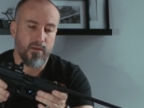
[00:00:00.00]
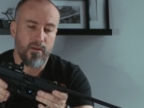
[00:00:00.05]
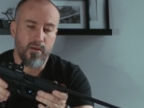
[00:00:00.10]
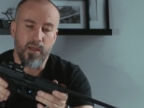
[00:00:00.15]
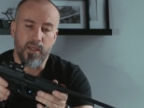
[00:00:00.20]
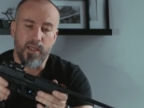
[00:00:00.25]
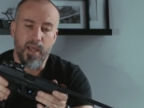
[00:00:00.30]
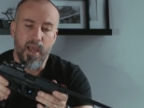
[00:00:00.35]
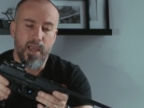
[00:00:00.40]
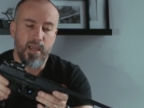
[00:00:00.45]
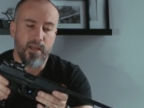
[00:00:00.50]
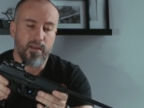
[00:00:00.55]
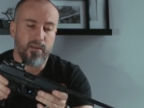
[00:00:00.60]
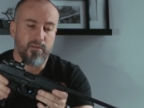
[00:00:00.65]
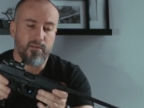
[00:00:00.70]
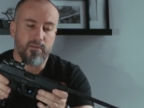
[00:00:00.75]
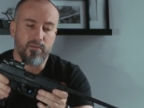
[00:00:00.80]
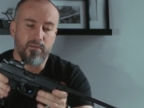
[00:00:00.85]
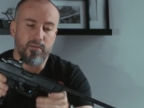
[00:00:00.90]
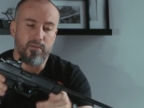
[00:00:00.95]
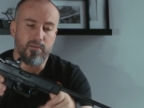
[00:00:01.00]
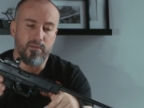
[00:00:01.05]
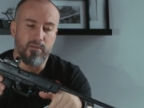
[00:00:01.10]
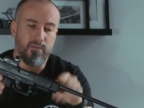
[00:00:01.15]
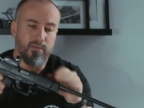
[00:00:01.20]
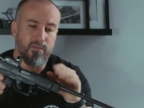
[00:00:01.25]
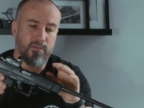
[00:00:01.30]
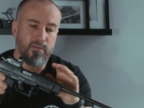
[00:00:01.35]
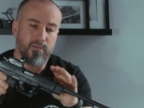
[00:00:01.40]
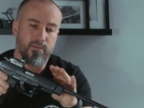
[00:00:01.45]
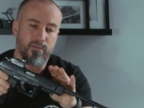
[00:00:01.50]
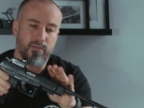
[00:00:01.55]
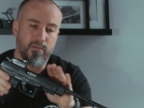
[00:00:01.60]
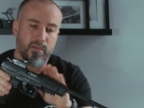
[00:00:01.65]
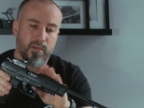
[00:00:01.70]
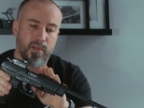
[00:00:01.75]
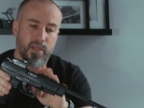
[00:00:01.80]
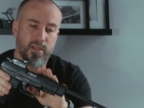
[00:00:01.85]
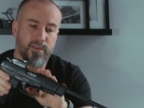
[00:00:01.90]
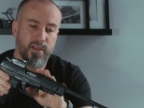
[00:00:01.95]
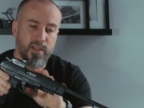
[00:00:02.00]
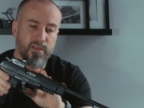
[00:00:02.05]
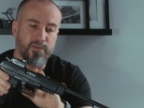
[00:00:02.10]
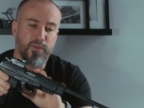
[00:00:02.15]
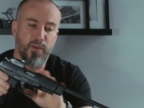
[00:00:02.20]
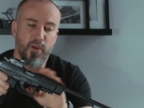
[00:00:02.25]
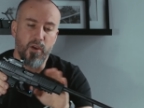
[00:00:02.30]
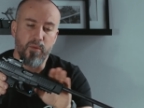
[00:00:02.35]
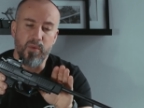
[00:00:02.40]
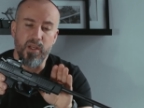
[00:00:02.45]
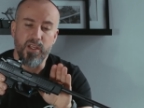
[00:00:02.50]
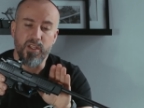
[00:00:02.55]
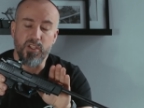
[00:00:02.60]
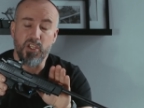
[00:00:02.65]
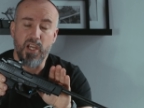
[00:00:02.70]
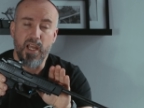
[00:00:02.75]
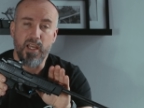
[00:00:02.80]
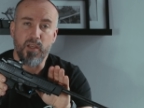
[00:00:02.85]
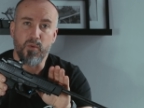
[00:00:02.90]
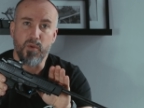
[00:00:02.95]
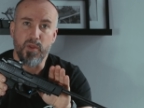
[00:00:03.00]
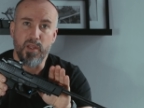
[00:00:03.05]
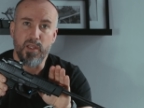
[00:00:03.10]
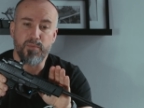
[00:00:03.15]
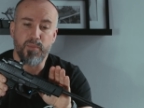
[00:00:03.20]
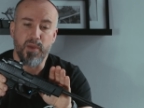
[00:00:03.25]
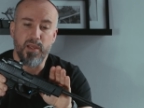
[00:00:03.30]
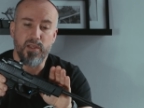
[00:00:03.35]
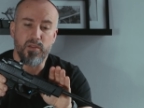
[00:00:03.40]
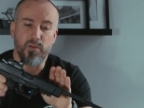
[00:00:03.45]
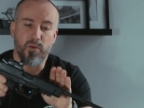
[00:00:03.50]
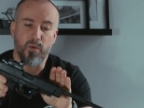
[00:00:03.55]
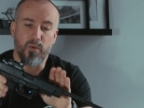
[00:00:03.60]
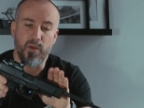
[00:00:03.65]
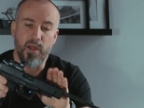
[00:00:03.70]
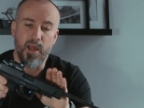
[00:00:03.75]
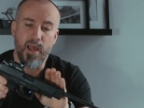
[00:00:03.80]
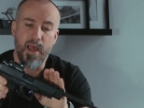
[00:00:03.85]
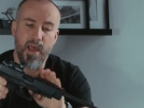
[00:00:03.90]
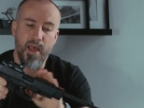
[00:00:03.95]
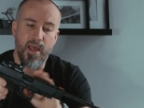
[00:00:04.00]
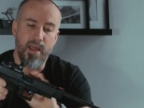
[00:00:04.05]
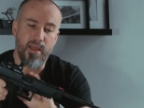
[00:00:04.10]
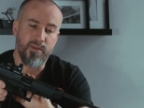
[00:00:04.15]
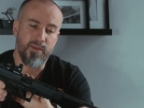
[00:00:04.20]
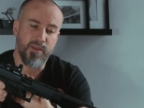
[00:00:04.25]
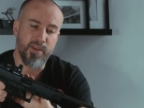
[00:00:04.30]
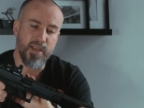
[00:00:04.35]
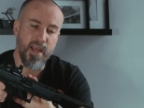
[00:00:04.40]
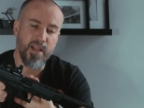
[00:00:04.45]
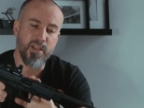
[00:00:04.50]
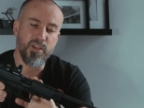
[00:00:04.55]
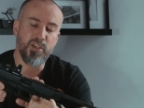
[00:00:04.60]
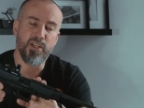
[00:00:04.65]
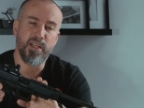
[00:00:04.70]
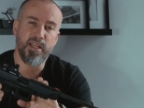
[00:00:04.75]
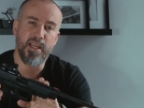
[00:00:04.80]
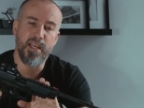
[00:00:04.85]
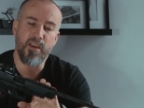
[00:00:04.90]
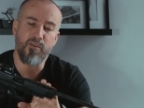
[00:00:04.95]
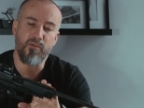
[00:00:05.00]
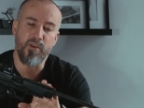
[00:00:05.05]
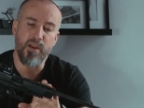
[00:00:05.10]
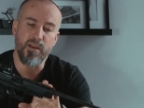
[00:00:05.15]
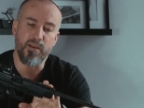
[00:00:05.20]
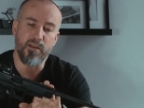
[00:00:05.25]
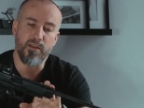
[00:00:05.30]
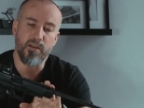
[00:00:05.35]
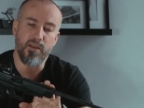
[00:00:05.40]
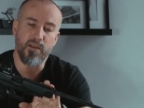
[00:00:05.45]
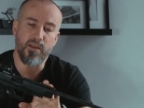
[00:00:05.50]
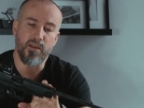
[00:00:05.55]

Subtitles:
again, is firmly in check with this pistol. The engineering